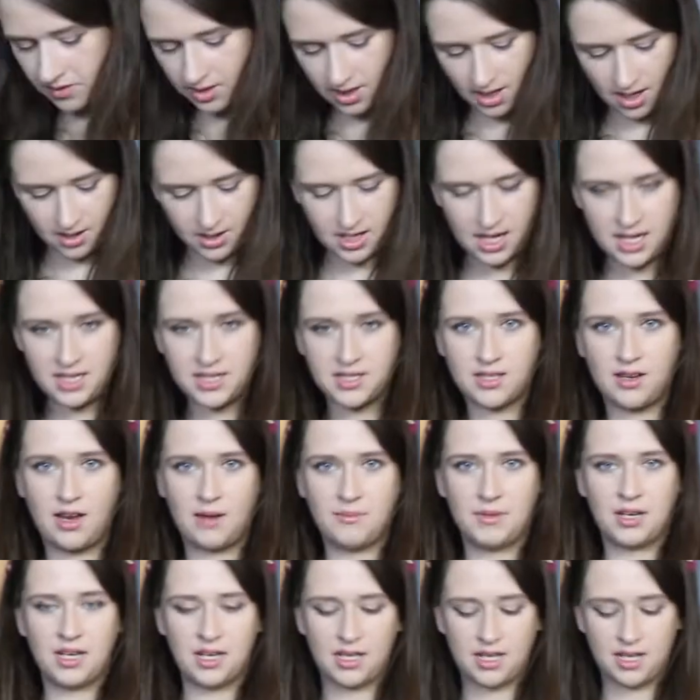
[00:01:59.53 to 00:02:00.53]
Okay, so I'm
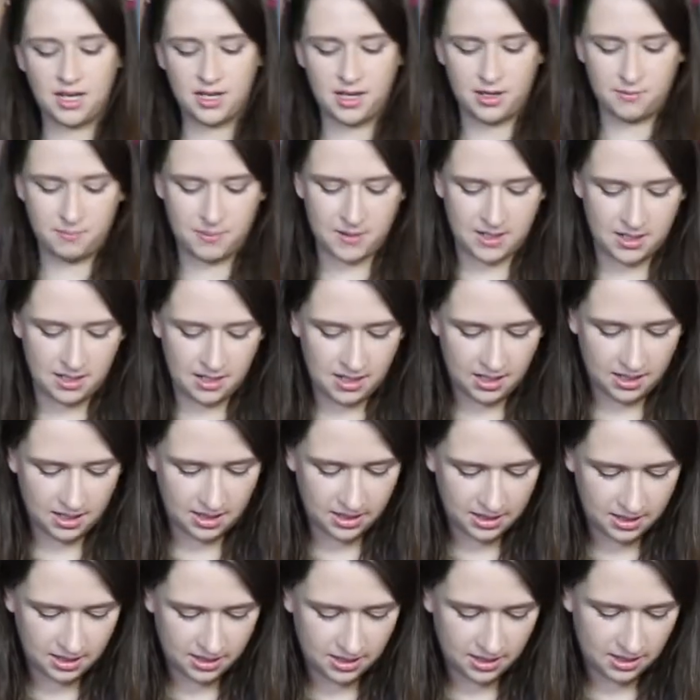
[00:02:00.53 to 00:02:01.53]
going to cut open
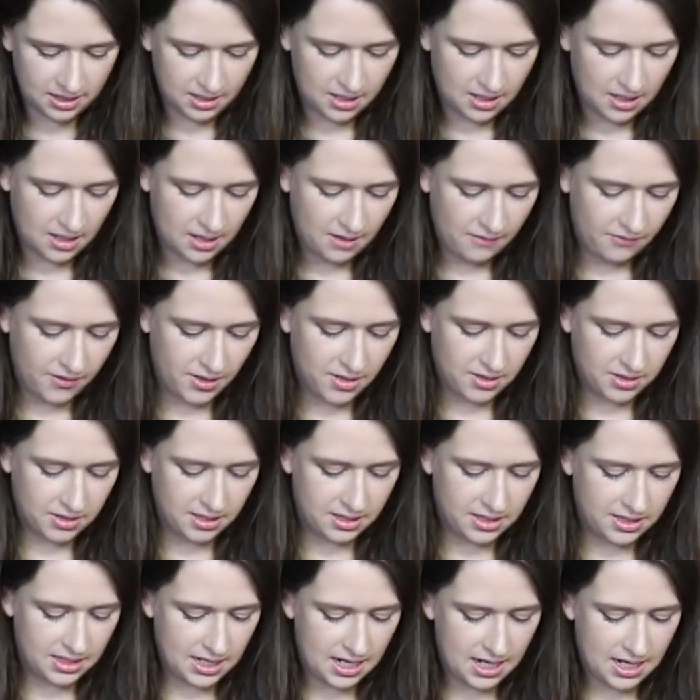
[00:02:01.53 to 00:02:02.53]
frozen
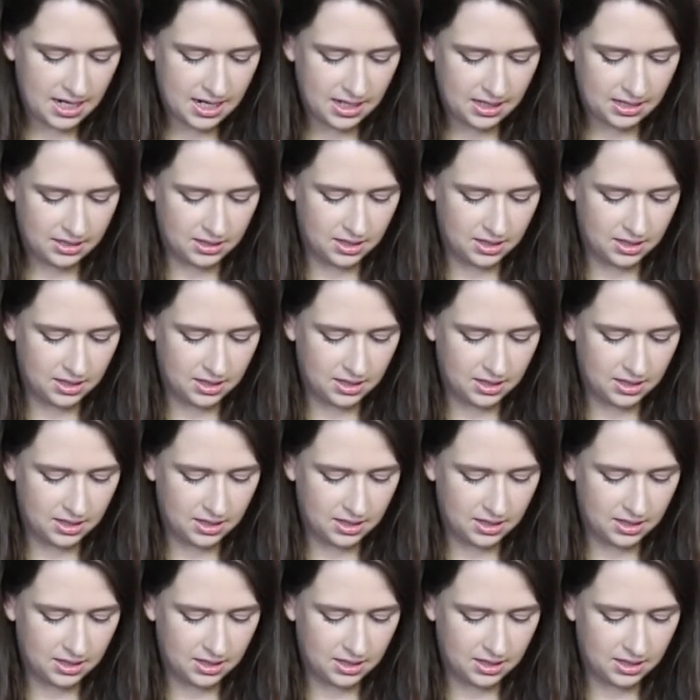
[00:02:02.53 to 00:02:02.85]
steak